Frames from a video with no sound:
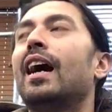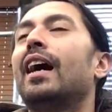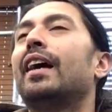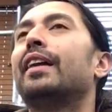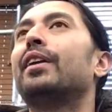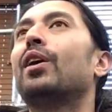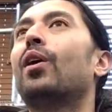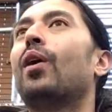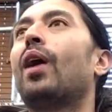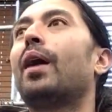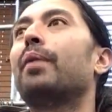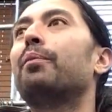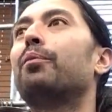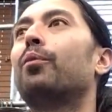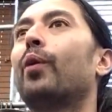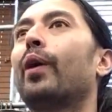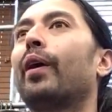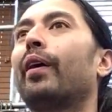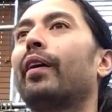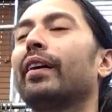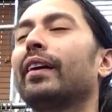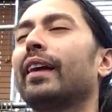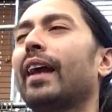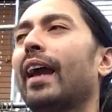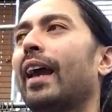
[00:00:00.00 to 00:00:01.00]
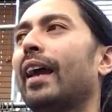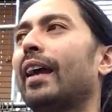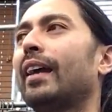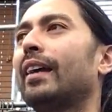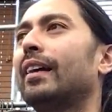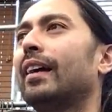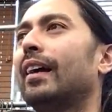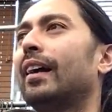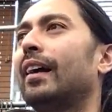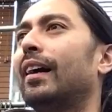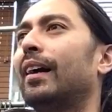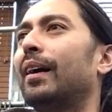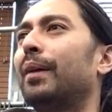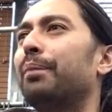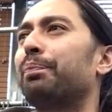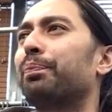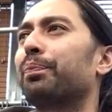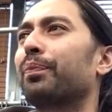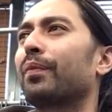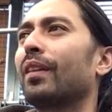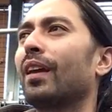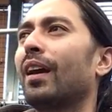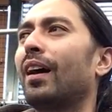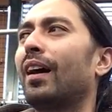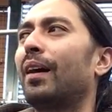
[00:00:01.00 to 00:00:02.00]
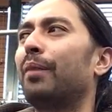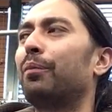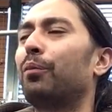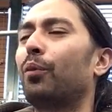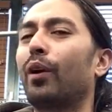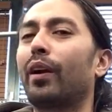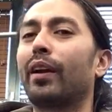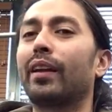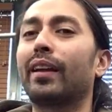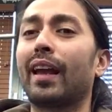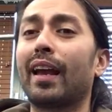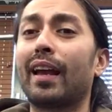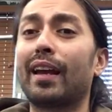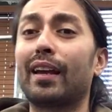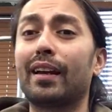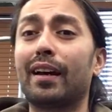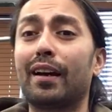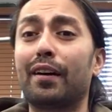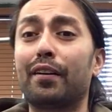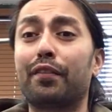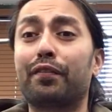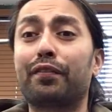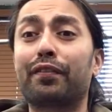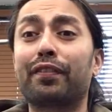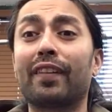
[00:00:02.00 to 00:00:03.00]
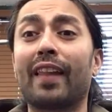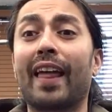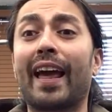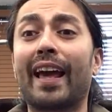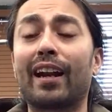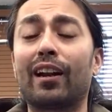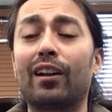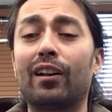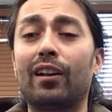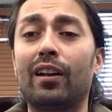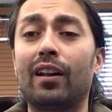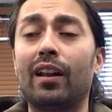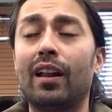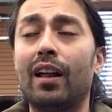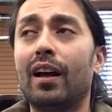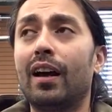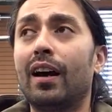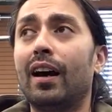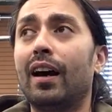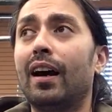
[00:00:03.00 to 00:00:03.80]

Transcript: No, I'm wearing a uh, I'm wearing a, a flannel.